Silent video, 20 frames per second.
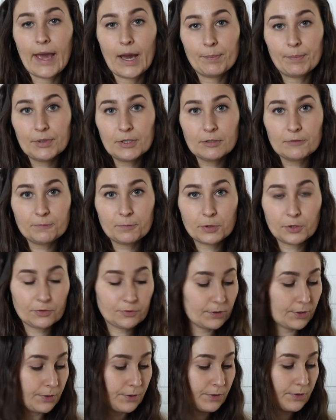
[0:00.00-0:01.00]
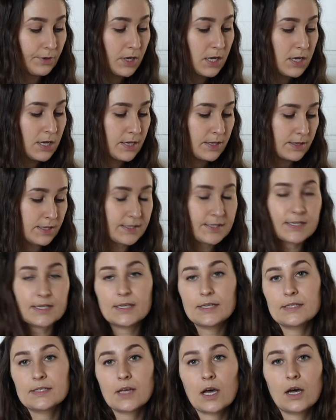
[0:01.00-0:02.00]
Apple of Peru, this
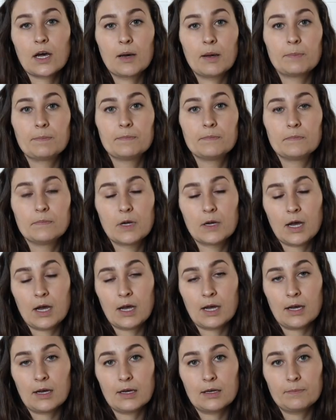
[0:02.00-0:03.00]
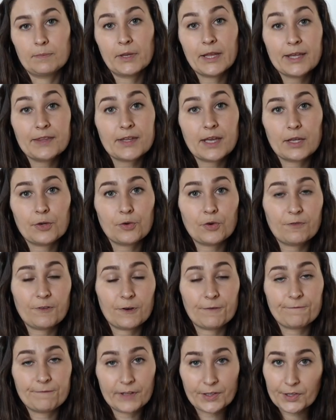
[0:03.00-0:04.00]
is a, a plant that I grew for
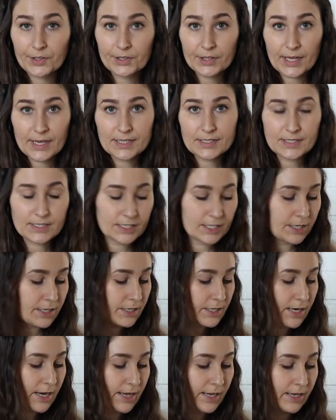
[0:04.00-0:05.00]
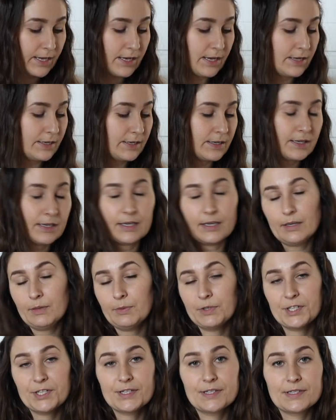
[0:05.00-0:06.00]
filler last year and it
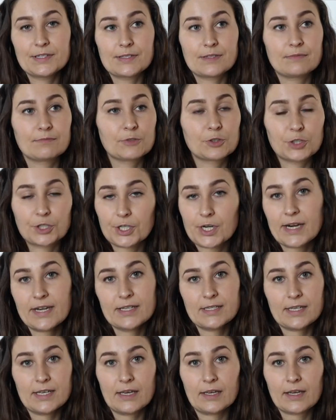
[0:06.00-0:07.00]
was crazy.